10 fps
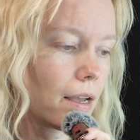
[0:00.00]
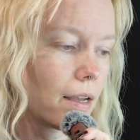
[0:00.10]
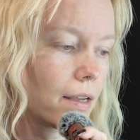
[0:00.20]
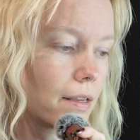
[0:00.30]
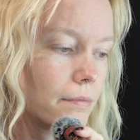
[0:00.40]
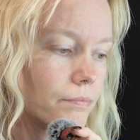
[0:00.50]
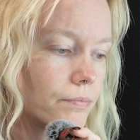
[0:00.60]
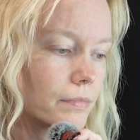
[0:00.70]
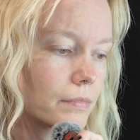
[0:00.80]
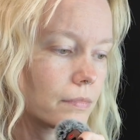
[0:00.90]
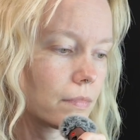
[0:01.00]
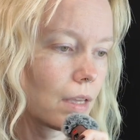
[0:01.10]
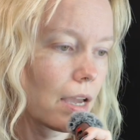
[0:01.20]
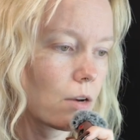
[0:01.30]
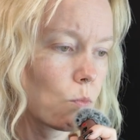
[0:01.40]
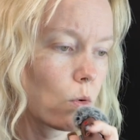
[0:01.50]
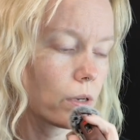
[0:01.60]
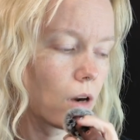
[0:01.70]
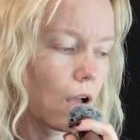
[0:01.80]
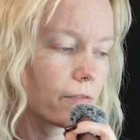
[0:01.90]
I won't
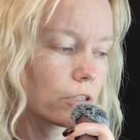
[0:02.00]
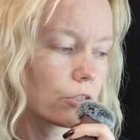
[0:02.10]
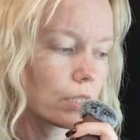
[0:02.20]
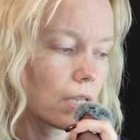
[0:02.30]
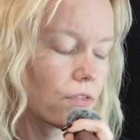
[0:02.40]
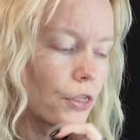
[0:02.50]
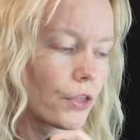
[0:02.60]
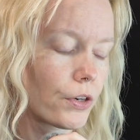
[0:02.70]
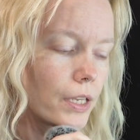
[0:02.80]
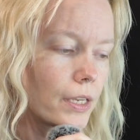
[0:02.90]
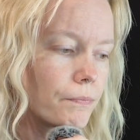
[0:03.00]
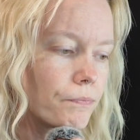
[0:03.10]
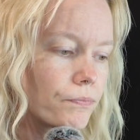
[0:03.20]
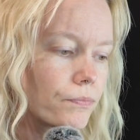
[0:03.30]
get off until 7:30.